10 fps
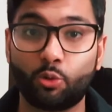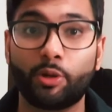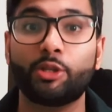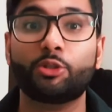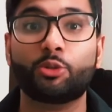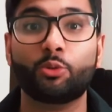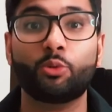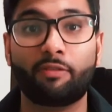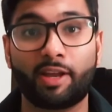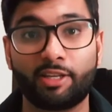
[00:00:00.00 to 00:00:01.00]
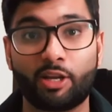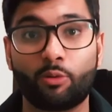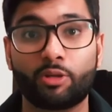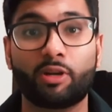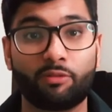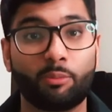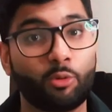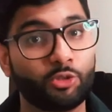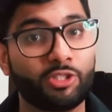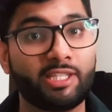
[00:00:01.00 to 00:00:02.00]
going to find out one of the
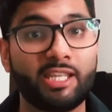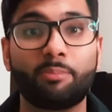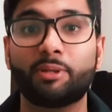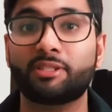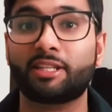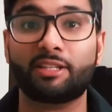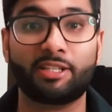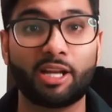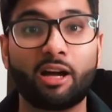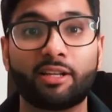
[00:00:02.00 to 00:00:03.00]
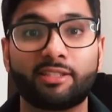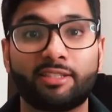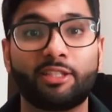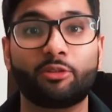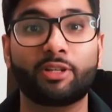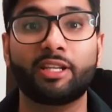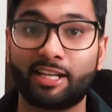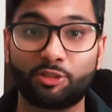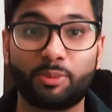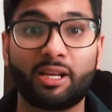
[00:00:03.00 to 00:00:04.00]
most deepest and darkest secrets that
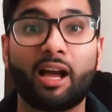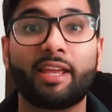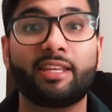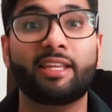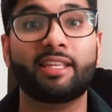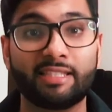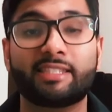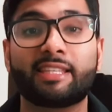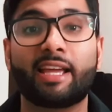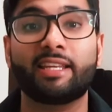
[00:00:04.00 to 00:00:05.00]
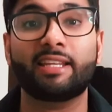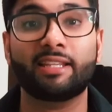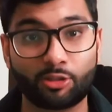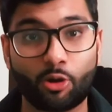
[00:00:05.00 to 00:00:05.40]
has been hiding inside this